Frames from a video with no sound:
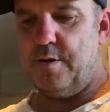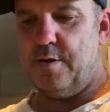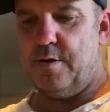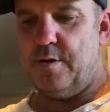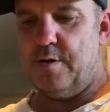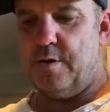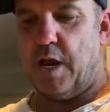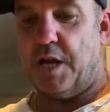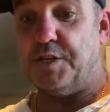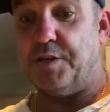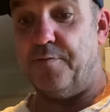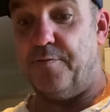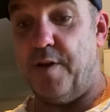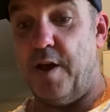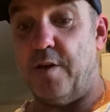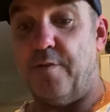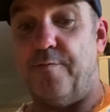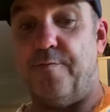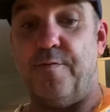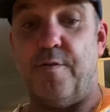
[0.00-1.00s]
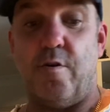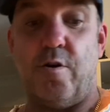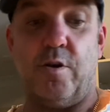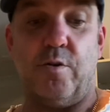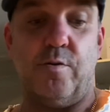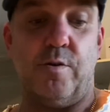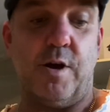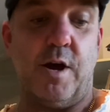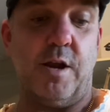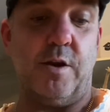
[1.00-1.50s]
I actually found a very
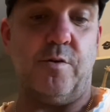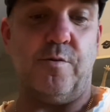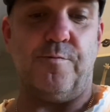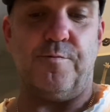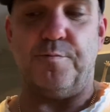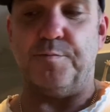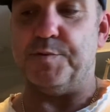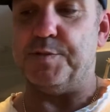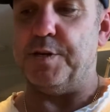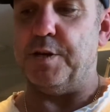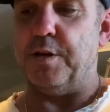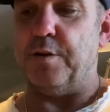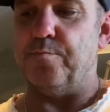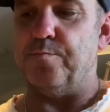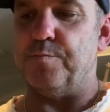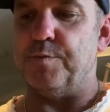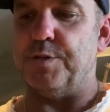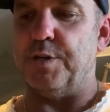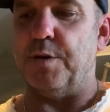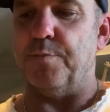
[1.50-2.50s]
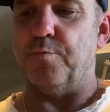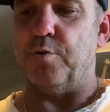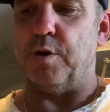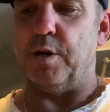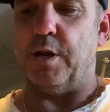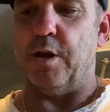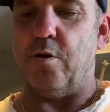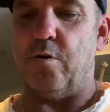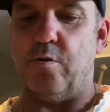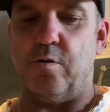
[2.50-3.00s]
good article from Sydney
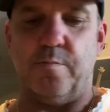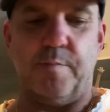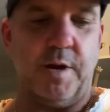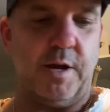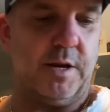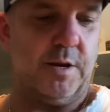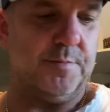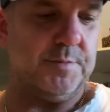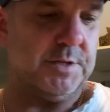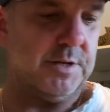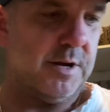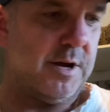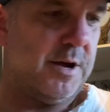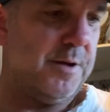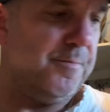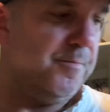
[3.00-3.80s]
Morning Herald about him today.